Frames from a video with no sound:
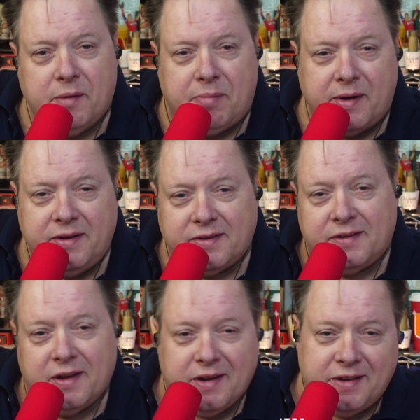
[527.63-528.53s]
Our buddies
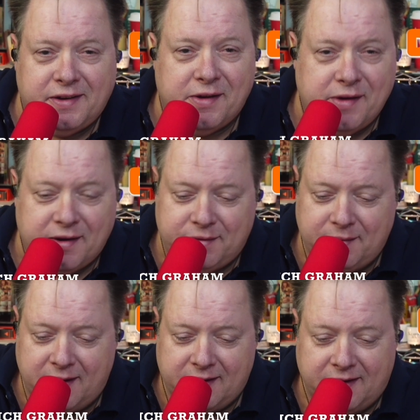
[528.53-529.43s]
at Dunkin' Donuts,
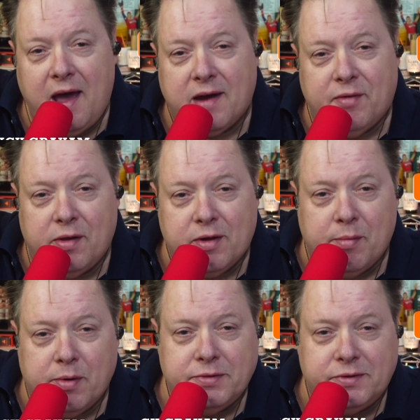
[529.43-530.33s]
man. Out of all the
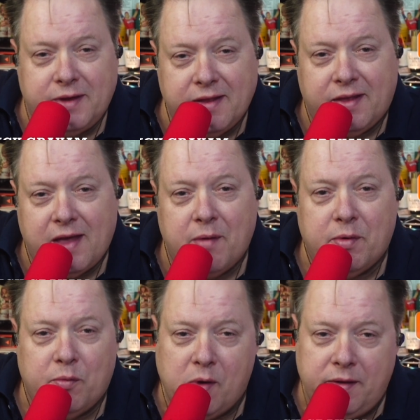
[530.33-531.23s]
commercials, I think that one